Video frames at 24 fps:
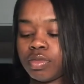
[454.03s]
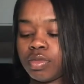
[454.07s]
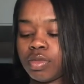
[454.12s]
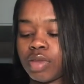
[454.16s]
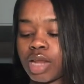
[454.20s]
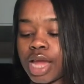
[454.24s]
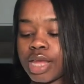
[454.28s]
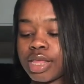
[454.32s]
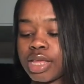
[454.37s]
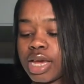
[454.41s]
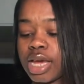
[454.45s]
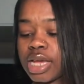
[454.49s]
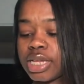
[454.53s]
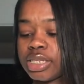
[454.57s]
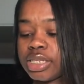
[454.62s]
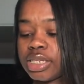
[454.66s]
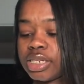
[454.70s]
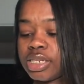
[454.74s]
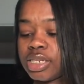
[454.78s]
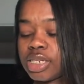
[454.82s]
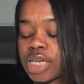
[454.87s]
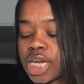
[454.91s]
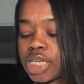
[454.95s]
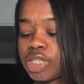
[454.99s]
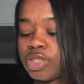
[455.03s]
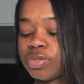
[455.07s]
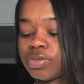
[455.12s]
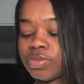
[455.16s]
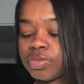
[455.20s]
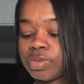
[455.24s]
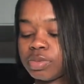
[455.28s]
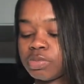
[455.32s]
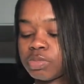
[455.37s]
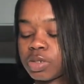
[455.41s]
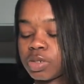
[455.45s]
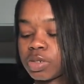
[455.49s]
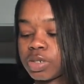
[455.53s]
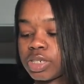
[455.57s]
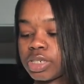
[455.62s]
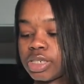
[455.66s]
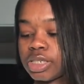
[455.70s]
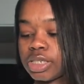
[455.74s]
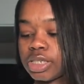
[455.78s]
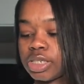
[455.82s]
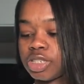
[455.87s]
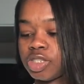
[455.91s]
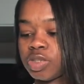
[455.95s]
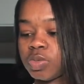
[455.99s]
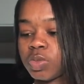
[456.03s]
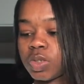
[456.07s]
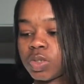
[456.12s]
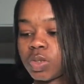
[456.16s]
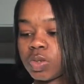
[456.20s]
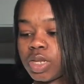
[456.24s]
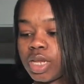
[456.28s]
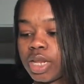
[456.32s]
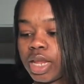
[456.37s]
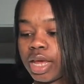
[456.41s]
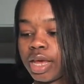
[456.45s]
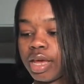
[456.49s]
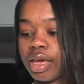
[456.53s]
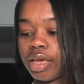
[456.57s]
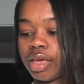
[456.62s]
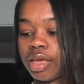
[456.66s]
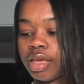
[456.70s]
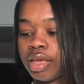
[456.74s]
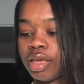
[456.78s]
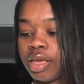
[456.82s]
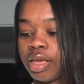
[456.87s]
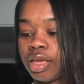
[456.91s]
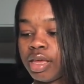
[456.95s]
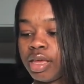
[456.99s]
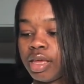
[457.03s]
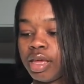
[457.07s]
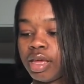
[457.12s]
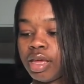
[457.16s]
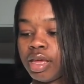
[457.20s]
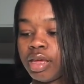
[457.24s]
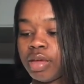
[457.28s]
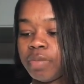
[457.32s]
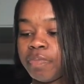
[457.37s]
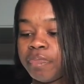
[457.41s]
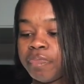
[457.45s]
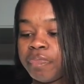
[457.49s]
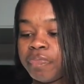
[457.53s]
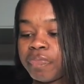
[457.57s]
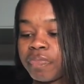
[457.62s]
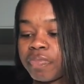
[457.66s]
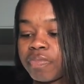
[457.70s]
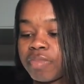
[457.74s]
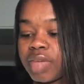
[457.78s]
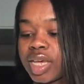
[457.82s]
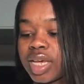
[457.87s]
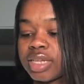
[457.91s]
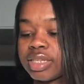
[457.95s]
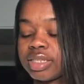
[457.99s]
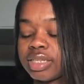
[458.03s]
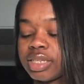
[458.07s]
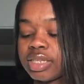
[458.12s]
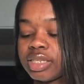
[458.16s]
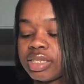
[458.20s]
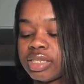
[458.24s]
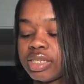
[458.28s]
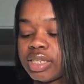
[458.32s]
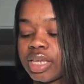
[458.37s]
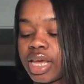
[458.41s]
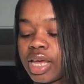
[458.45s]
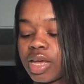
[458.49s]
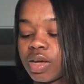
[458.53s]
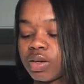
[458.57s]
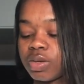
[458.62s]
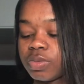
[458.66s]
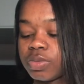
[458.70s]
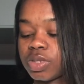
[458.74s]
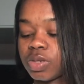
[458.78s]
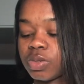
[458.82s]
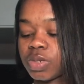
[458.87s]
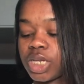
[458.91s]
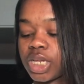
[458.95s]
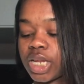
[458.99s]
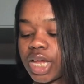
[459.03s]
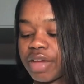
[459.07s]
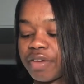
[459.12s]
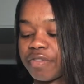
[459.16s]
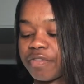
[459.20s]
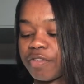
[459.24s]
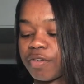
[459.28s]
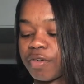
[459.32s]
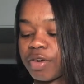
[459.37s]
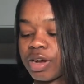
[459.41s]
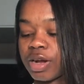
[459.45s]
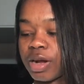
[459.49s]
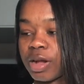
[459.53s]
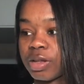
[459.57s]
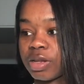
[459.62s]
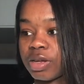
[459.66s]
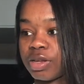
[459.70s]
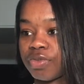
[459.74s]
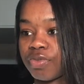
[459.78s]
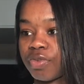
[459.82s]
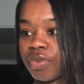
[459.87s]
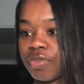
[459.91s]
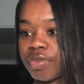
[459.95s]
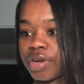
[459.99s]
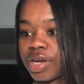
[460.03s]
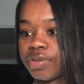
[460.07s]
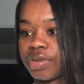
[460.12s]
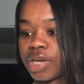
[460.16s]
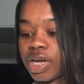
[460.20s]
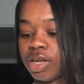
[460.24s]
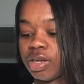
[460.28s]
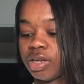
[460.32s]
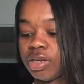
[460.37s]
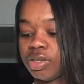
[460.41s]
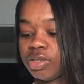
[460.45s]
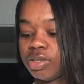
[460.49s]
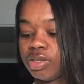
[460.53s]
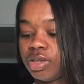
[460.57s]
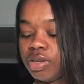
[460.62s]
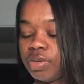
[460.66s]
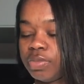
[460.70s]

I think I did. I do remember ordering this. It was only like, because of the sale, it was only like $4, $4 or $5.